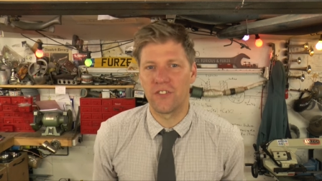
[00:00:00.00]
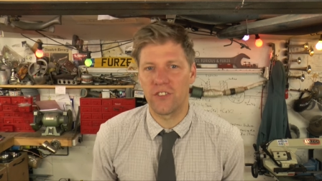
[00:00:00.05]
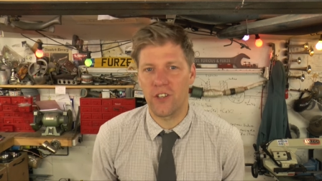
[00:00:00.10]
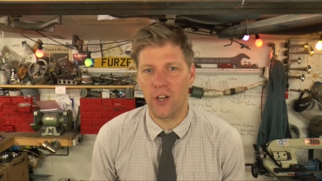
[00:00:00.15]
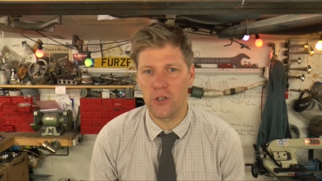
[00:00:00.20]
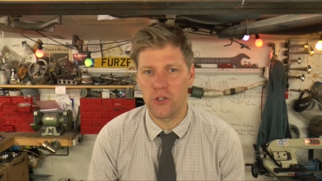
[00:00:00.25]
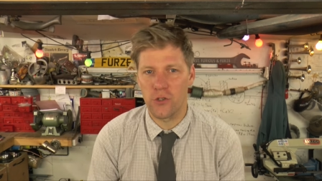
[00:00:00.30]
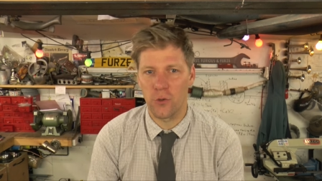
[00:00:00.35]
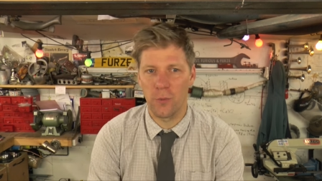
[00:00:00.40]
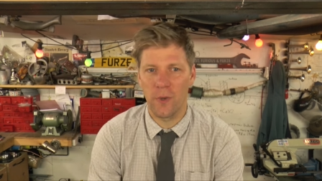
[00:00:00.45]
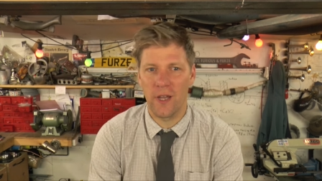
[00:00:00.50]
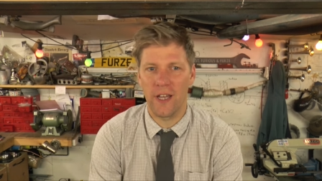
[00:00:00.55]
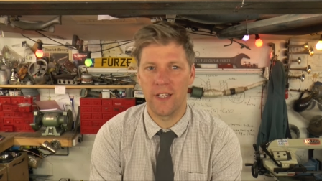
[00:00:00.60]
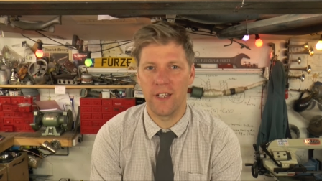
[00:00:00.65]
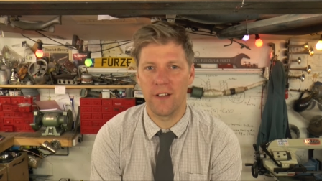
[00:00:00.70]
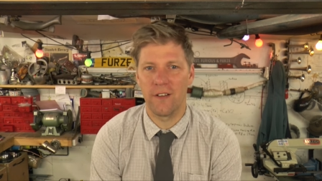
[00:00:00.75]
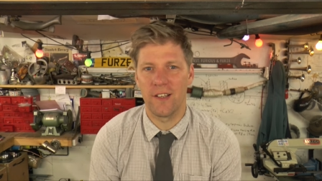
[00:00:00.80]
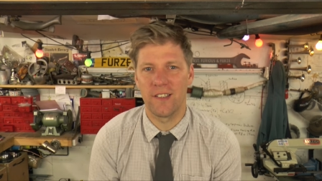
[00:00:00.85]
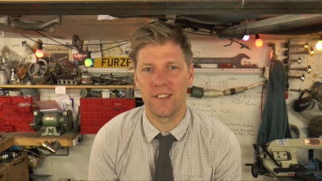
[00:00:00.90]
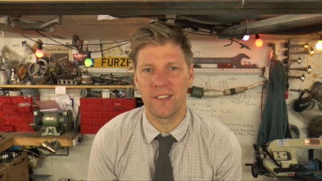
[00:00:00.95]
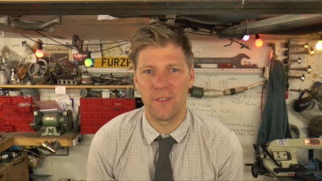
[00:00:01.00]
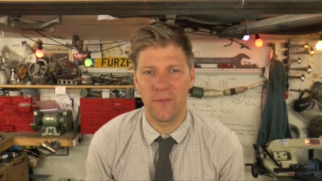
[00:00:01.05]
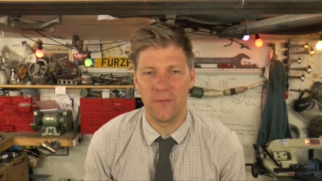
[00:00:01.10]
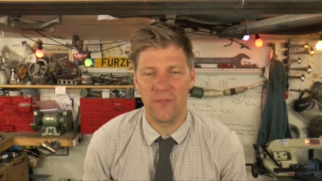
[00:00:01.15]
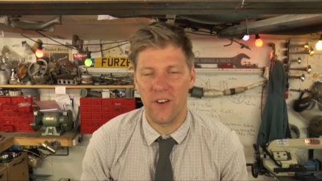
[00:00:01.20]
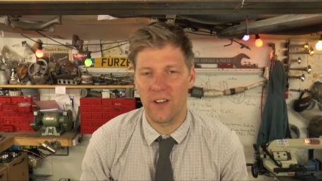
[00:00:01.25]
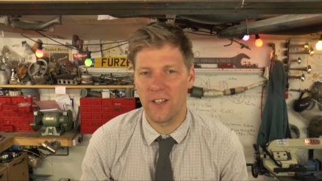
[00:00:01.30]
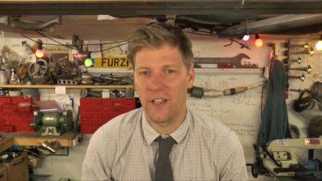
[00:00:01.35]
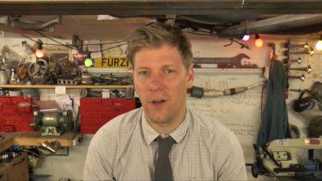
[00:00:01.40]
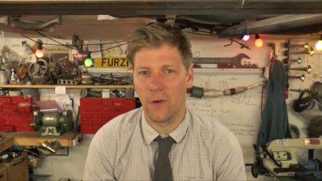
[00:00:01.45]
Social media, it's a
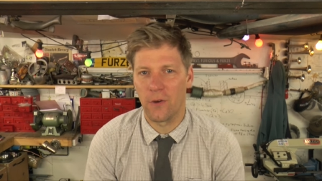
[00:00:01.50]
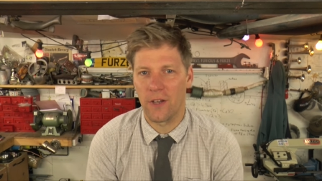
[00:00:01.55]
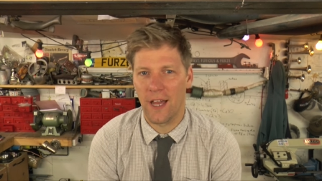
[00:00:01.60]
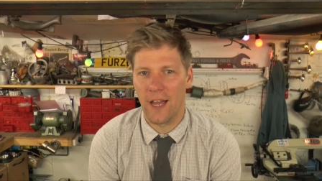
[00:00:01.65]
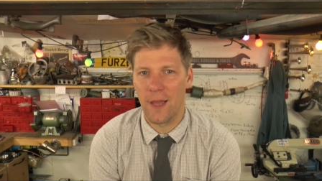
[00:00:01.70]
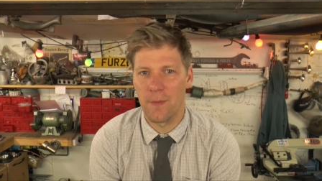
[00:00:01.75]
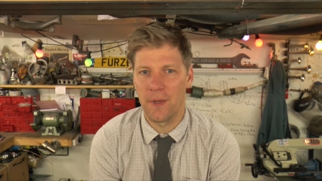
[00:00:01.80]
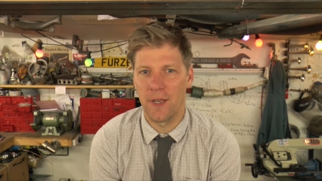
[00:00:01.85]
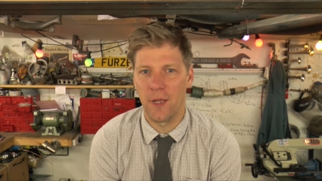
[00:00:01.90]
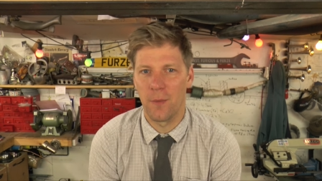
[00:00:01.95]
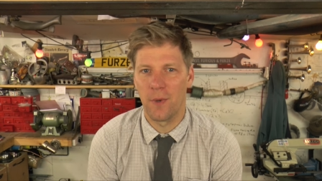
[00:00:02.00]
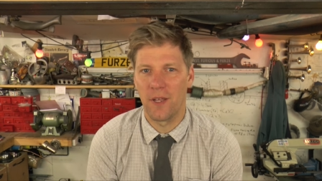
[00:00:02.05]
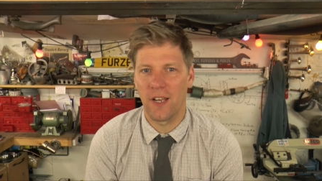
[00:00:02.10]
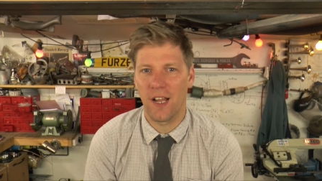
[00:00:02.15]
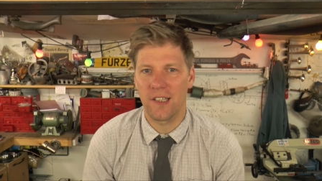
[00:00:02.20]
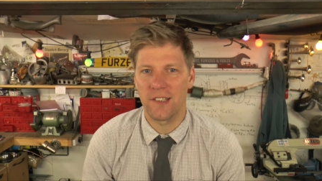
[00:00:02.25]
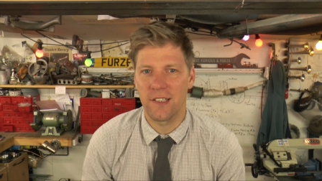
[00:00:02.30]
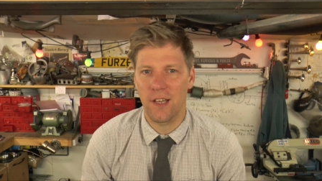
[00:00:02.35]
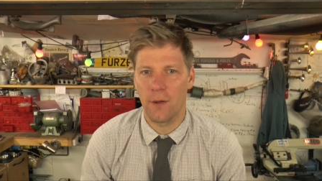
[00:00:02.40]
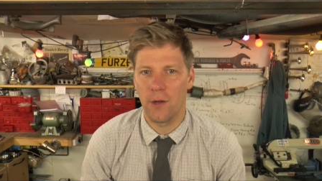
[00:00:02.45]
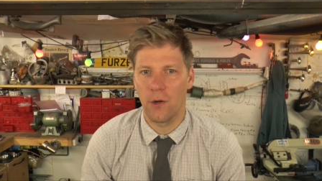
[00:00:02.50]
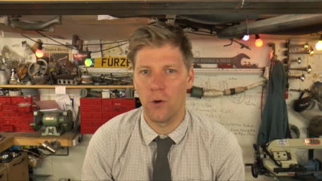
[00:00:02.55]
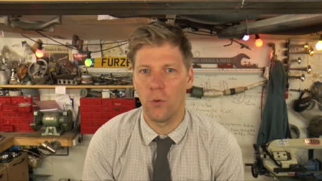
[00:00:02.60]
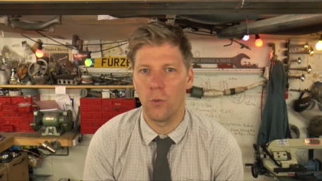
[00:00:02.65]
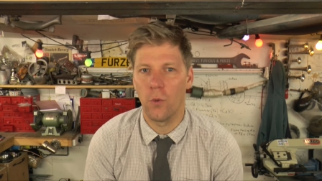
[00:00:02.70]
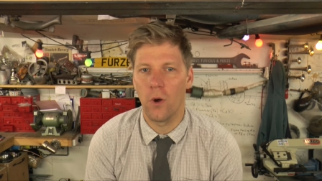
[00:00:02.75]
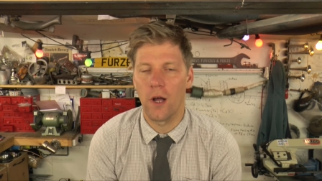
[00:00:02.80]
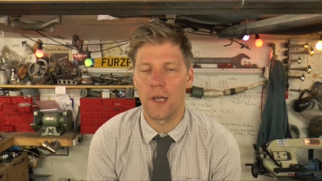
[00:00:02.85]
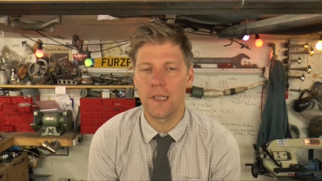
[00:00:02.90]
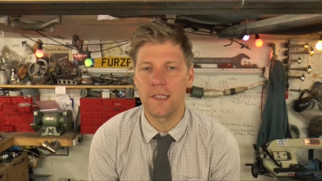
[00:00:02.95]
funny old game, innit, but that's how it all
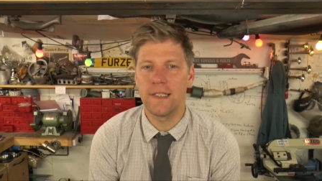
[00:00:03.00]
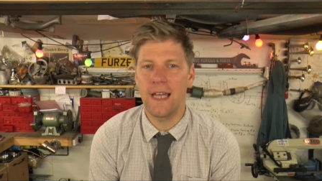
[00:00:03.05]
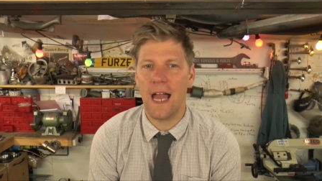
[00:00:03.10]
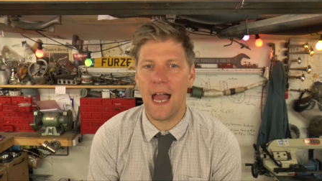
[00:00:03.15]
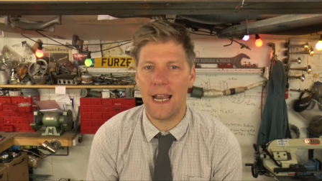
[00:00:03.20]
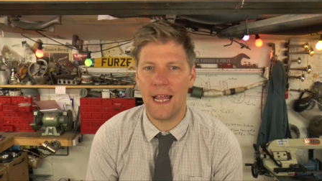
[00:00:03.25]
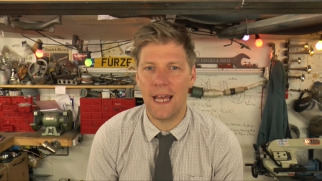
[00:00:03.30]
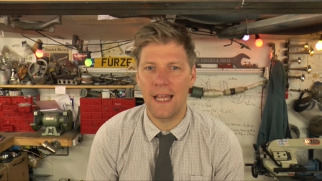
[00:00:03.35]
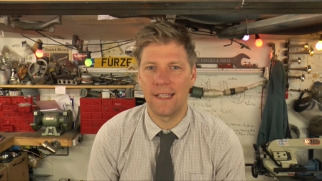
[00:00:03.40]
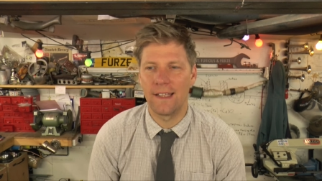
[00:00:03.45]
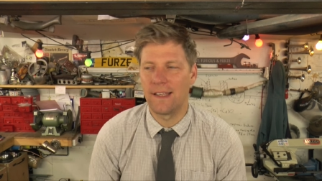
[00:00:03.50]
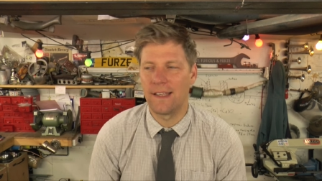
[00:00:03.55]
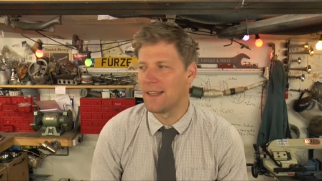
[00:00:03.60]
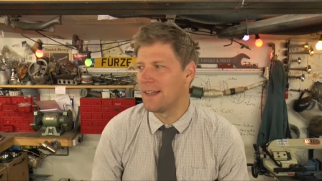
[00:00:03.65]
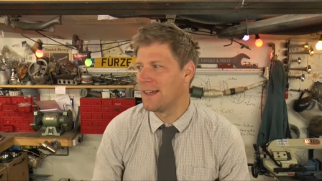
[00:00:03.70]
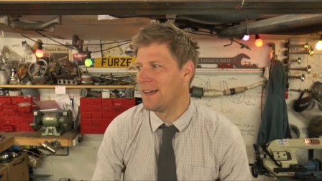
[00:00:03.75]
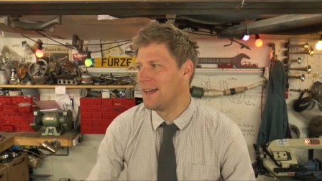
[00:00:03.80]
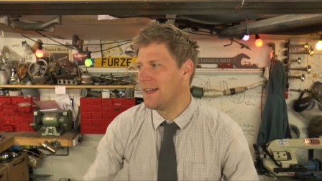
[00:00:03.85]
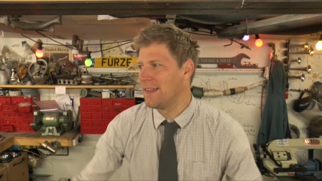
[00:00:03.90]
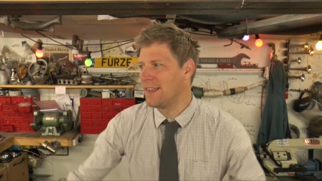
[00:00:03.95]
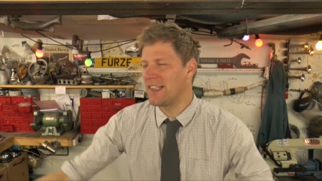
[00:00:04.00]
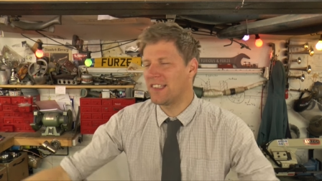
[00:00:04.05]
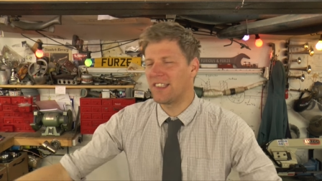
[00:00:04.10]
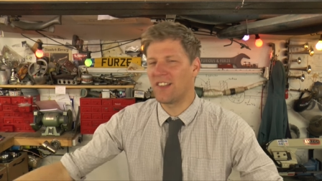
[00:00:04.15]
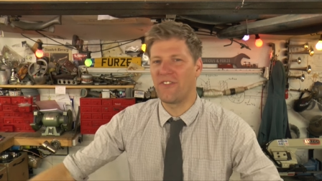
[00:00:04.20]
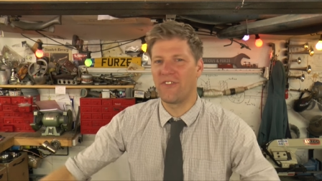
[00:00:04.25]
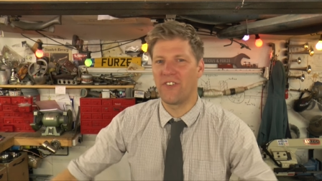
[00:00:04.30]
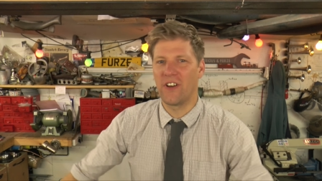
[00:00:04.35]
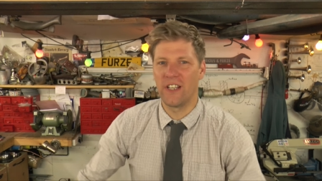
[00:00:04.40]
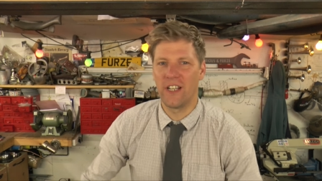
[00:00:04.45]
works. Now then, this is
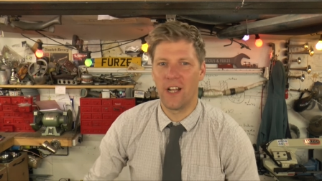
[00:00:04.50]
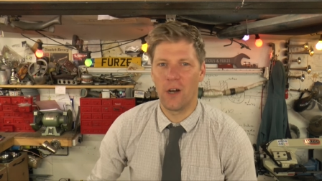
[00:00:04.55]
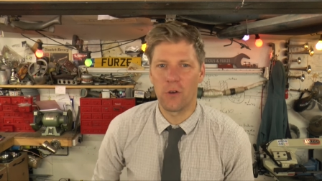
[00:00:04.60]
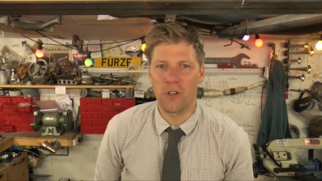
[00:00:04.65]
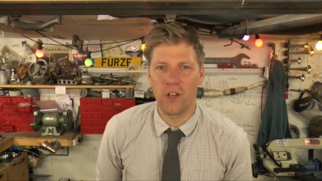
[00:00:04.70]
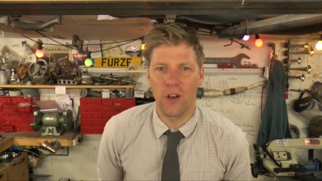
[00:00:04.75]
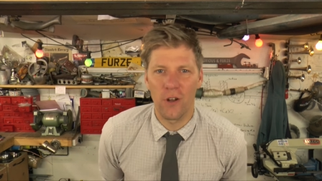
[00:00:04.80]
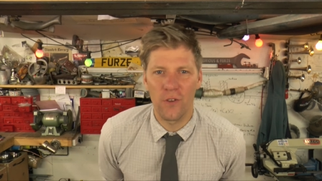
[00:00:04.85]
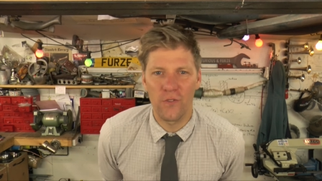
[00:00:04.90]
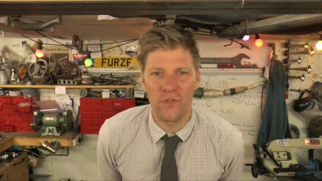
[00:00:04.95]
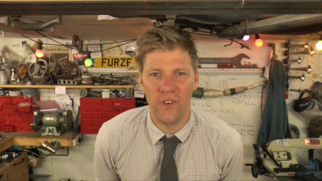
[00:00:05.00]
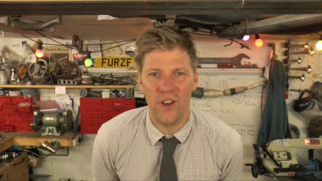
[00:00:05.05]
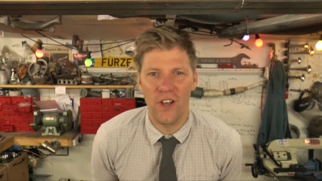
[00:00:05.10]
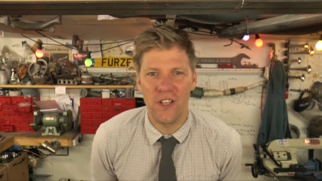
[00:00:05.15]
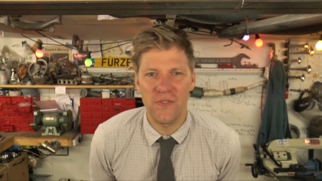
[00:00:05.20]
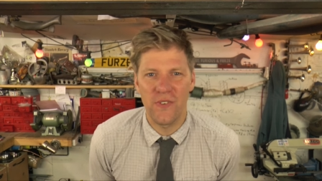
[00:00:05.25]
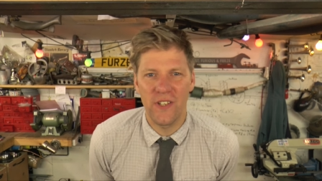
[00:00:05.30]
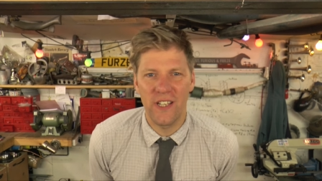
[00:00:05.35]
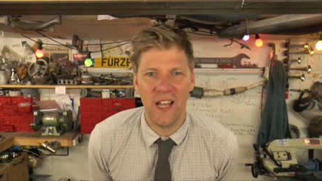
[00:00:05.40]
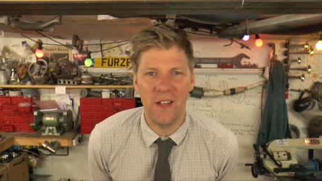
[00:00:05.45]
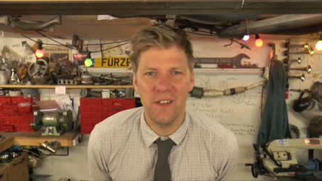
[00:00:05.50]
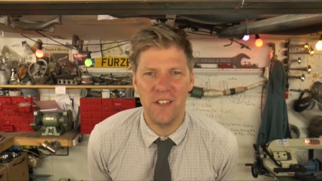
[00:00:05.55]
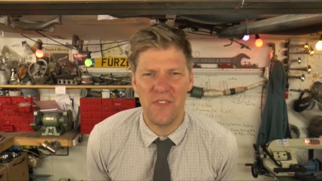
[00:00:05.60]
a funny old Colin Furze video.